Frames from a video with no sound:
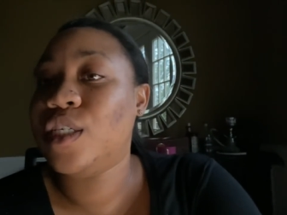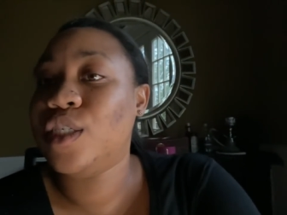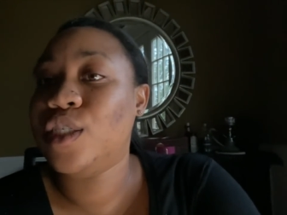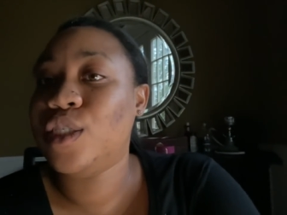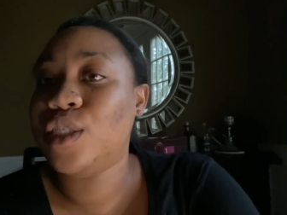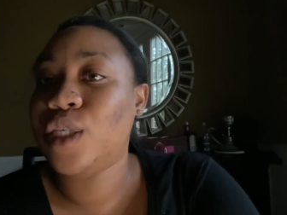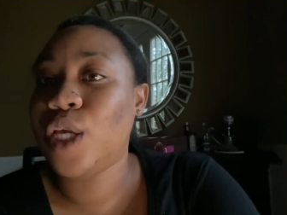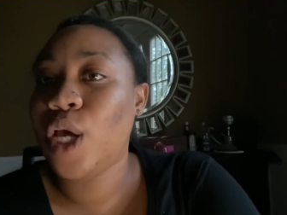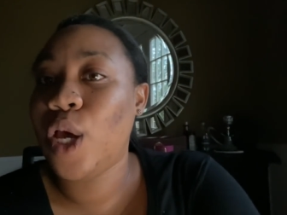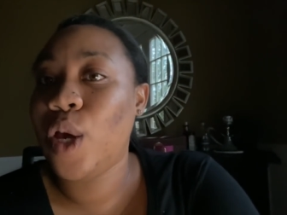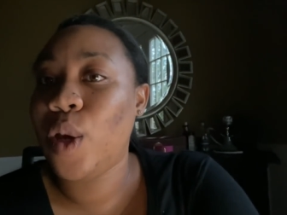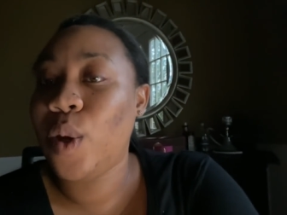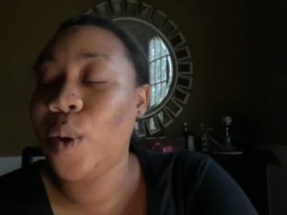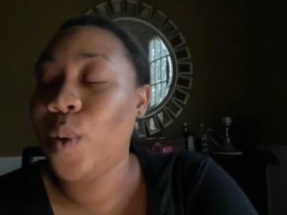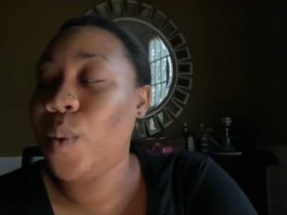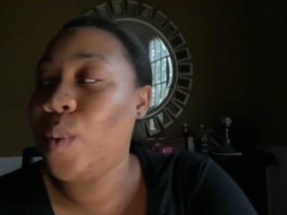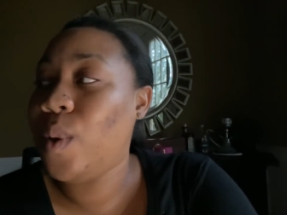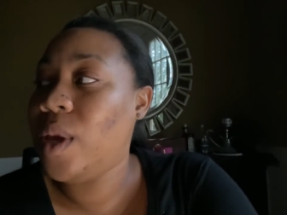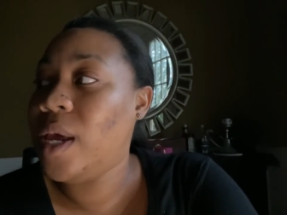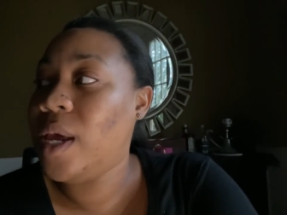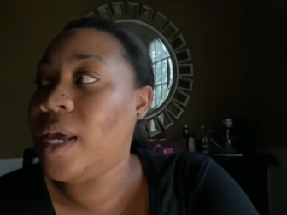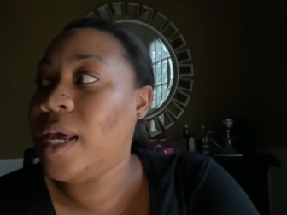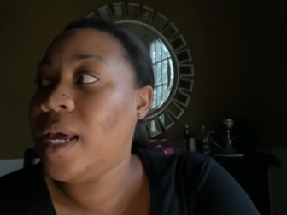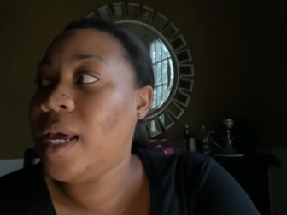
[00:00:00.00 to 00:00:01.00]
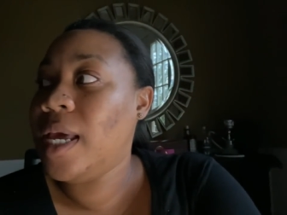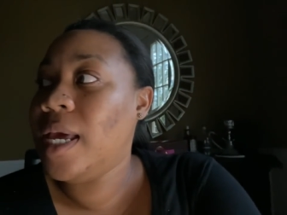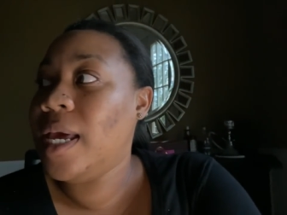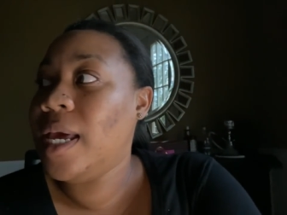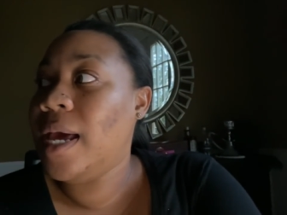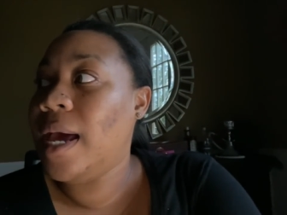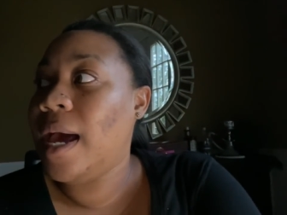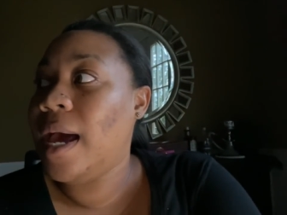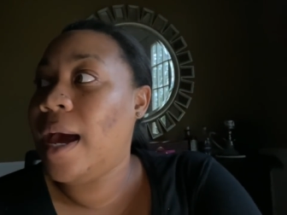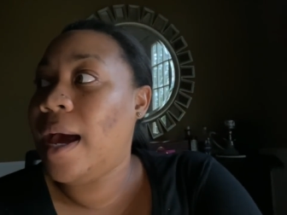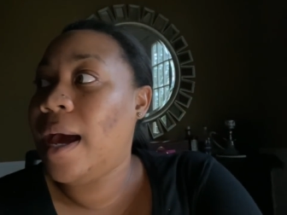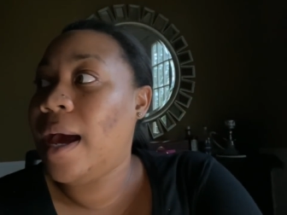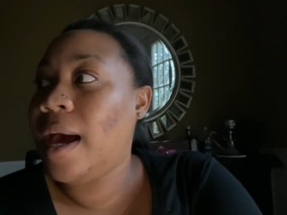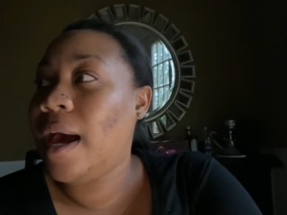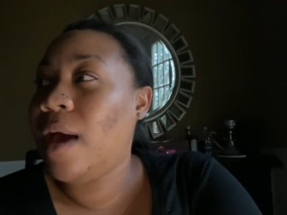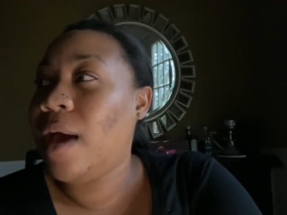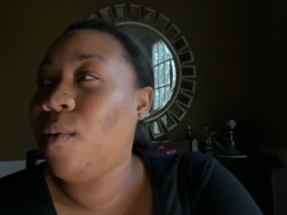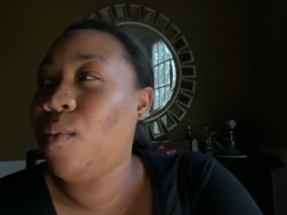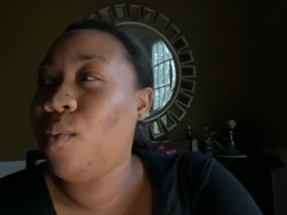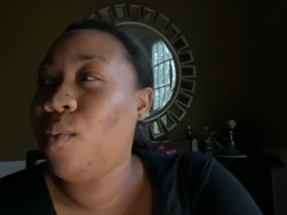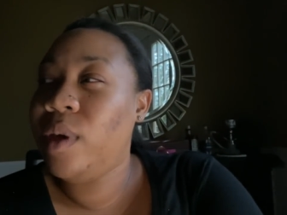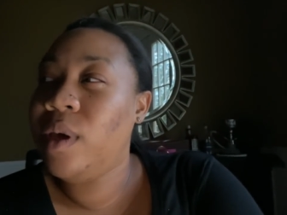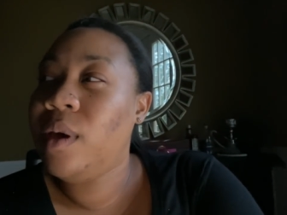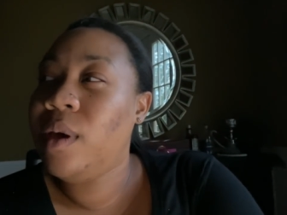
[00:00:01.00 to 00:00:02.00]
So uh, I
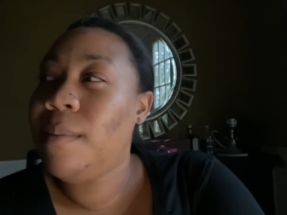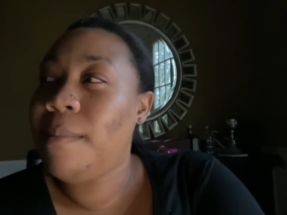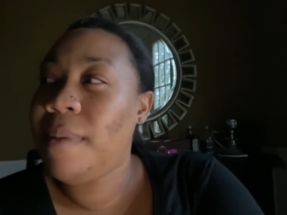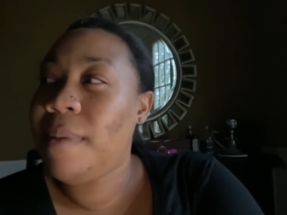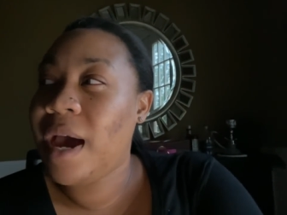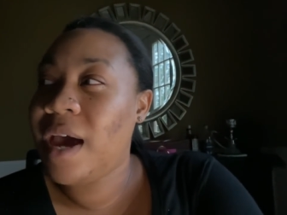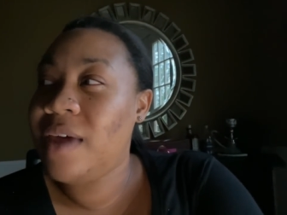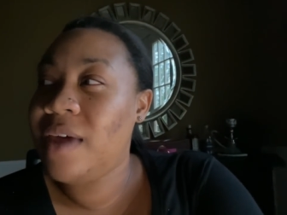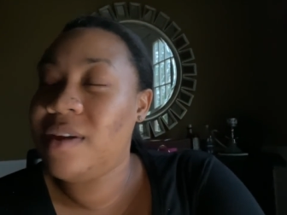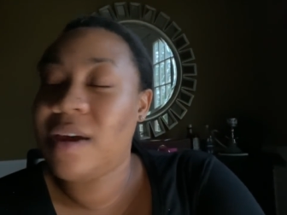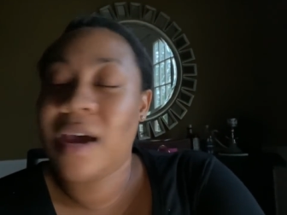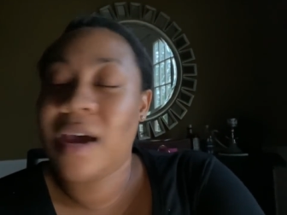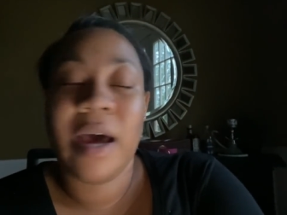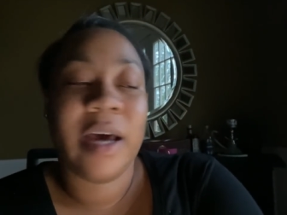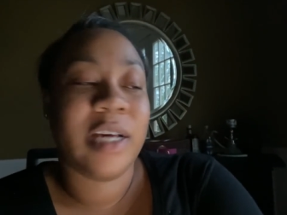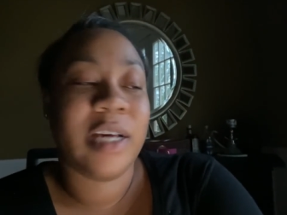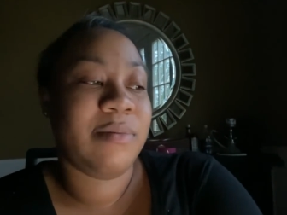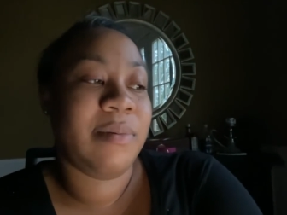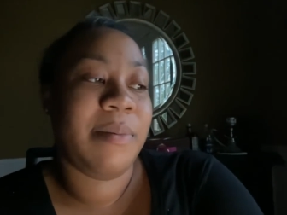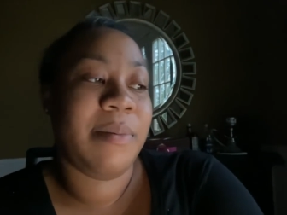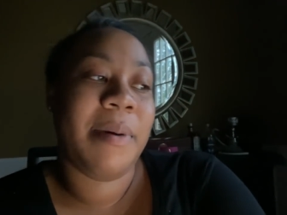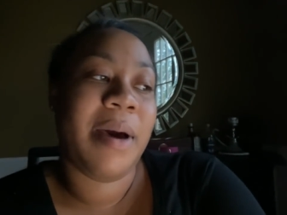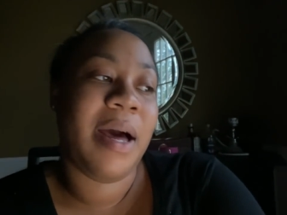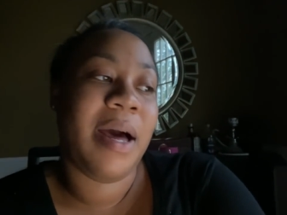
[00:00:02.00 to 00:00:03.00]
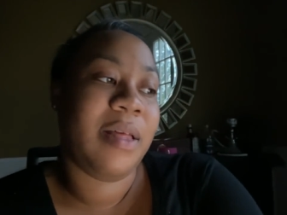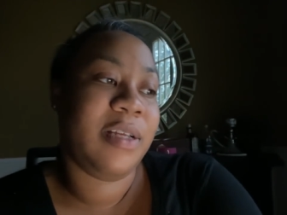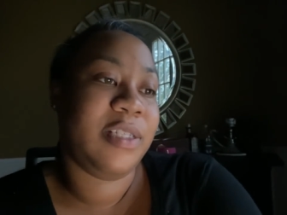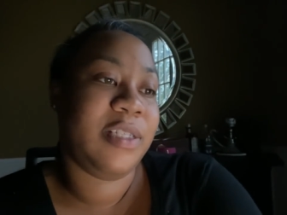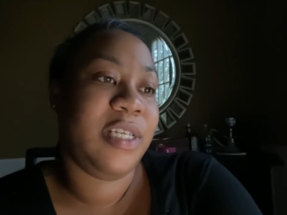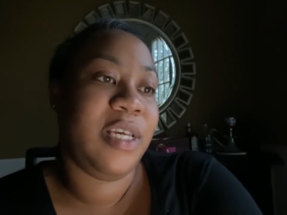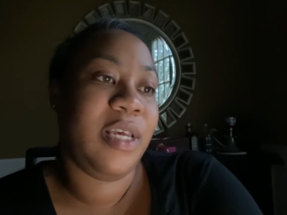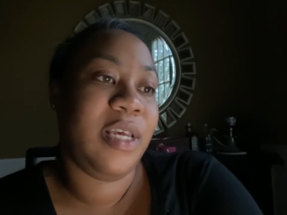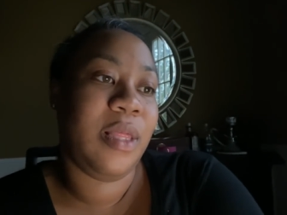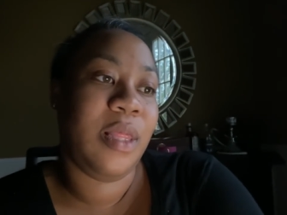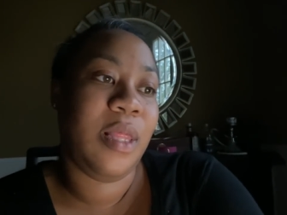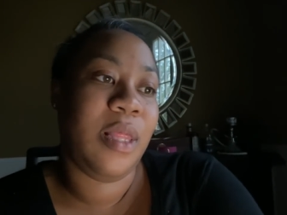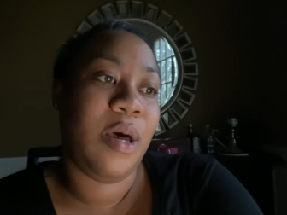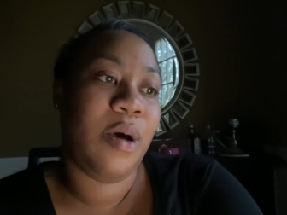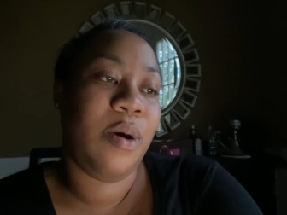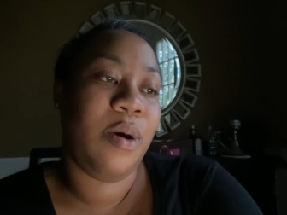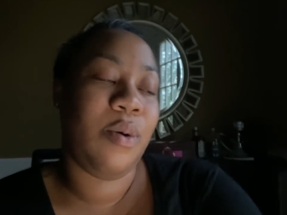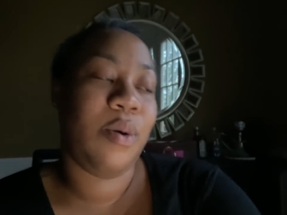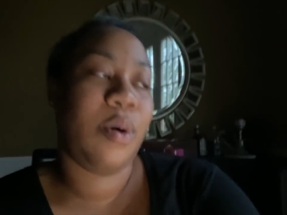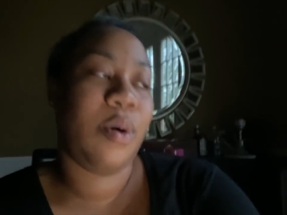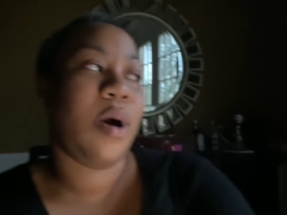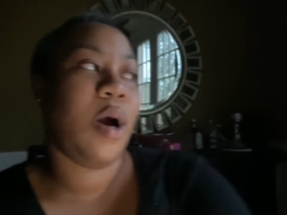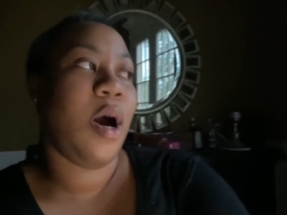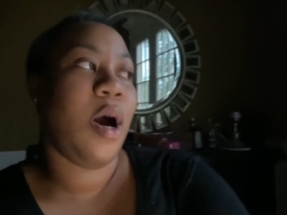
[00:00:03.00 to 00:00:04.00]
will buy the Cosmopolitan
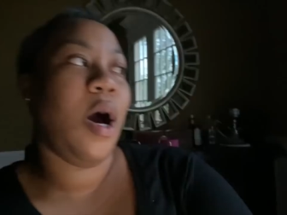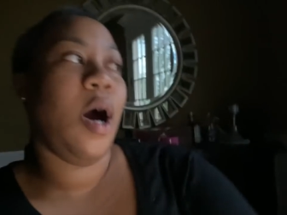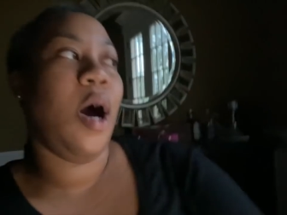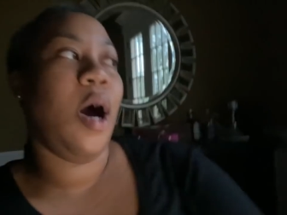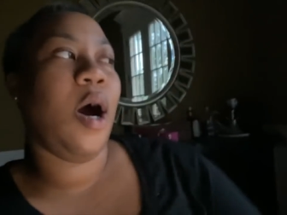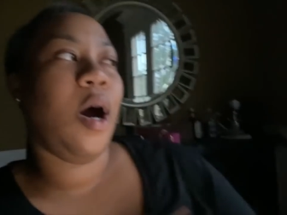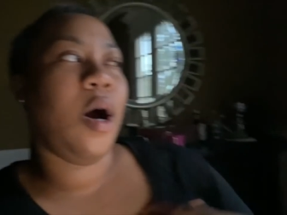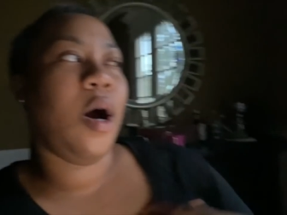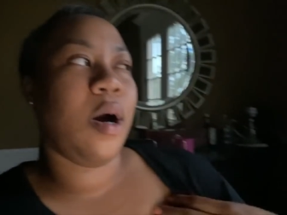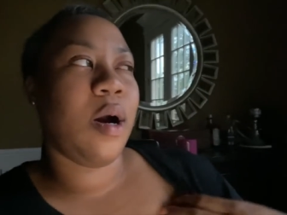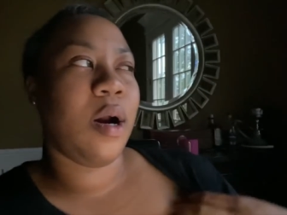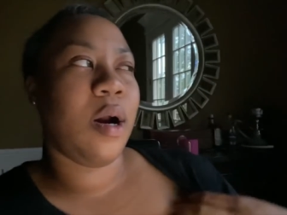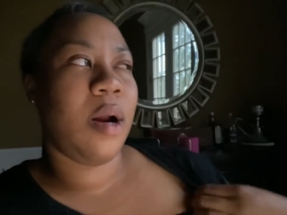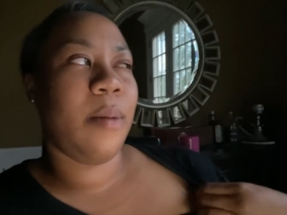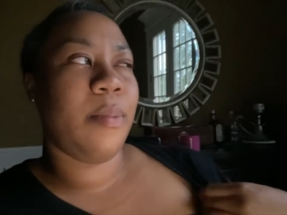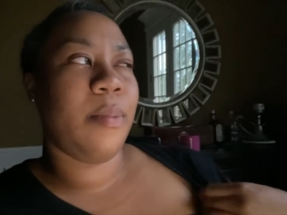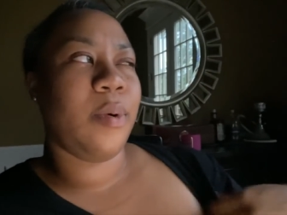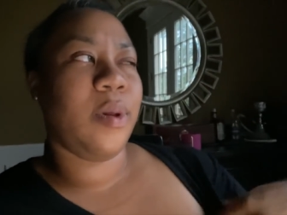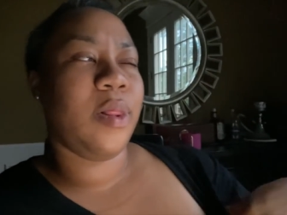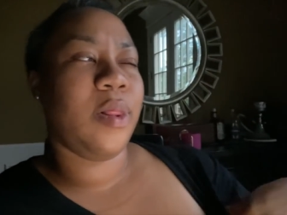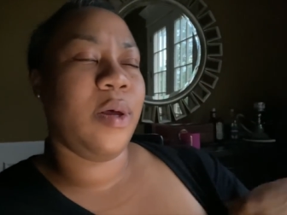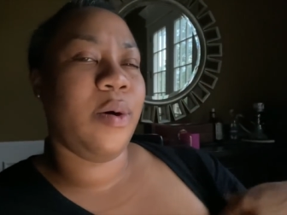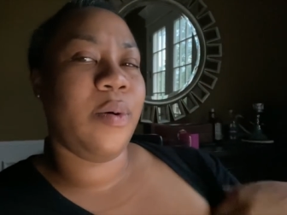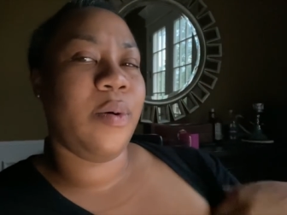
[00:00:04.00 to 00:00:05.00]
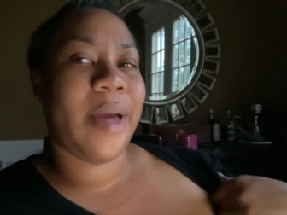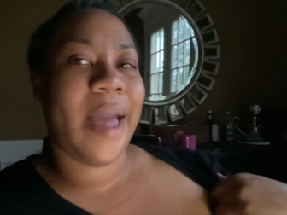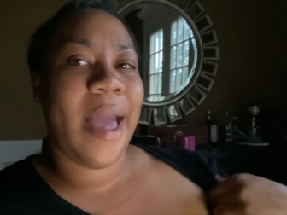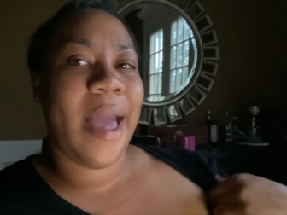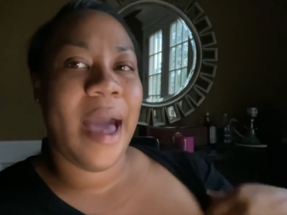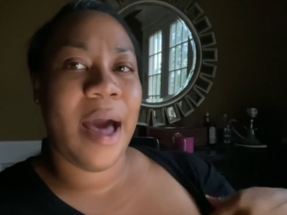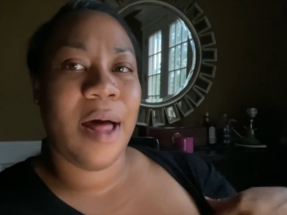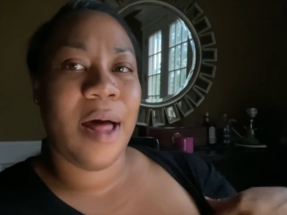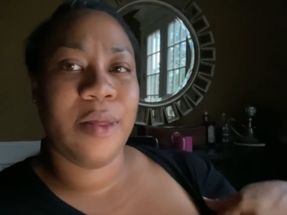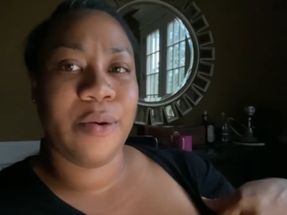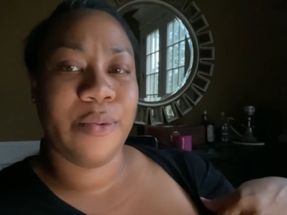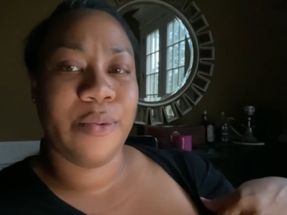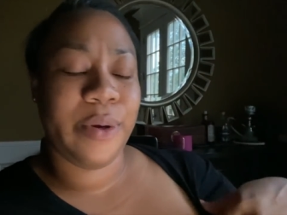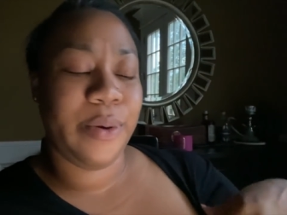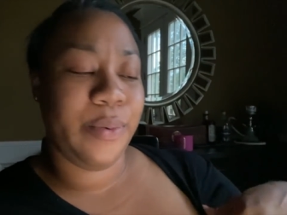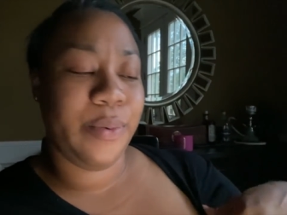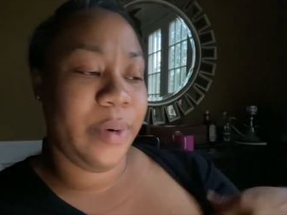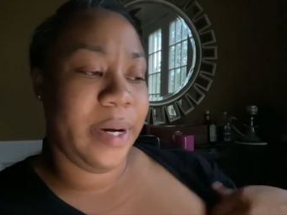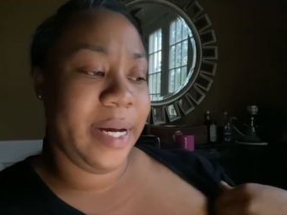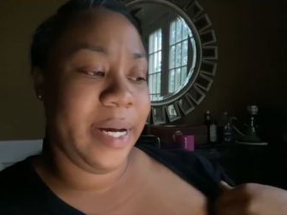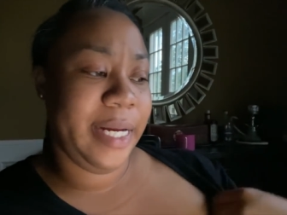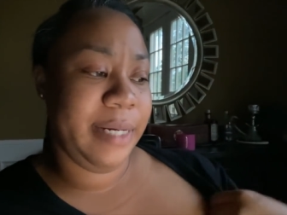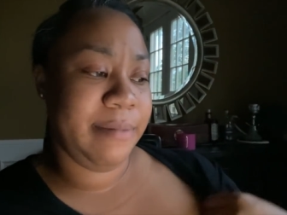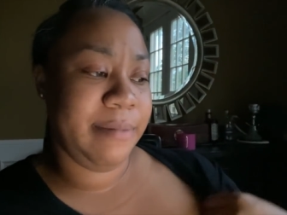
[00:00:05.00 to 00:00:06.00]
low carb or low calorie
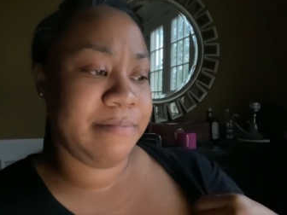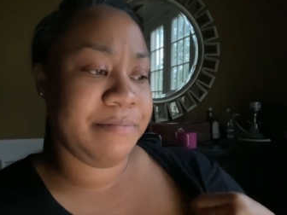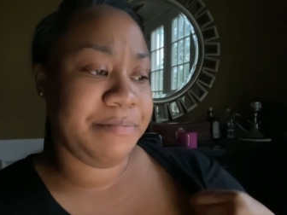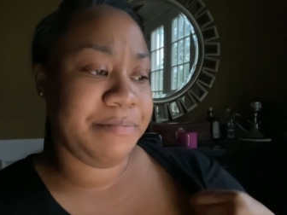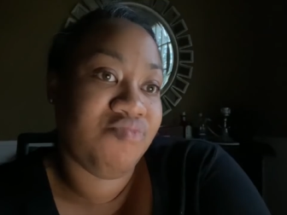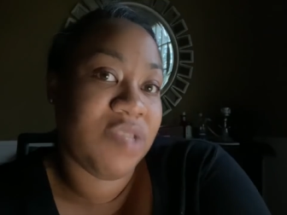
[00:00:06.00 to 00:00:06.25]
one.